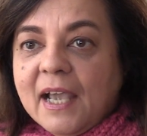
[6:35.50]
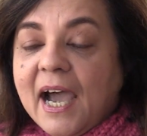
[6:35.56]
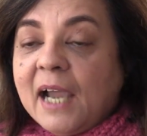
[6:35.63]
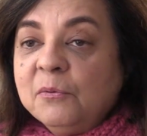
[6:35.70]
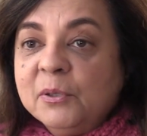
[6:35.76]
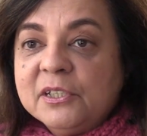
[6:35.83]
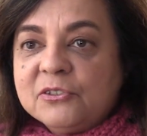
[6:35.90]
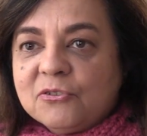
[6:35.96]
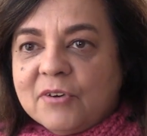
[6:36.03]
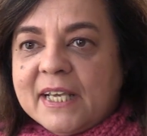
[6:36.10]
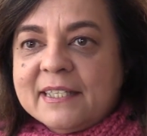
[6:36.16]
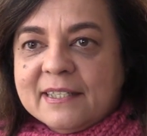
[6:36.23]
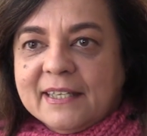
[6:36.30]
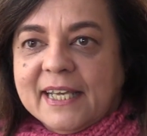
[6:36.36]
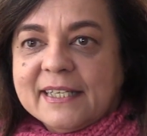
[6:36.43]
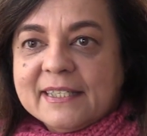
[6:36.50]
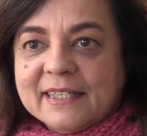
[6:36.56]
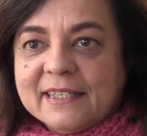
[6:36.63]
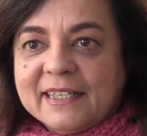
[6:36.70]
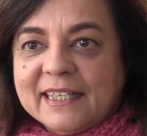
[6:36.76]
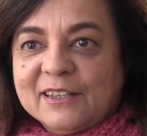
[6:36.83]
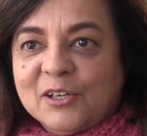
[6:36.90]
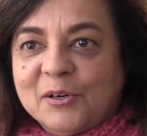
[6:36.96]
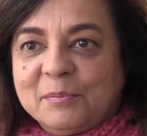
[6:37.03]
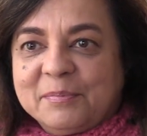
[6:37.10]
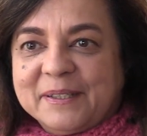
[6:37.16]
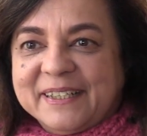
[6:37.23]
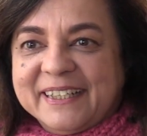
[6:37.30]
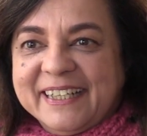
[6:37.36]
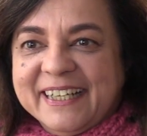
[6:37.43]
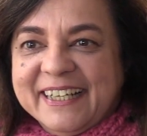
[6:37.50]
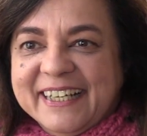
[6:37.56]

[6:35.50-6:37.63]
I would dress like Cyndi Lauper.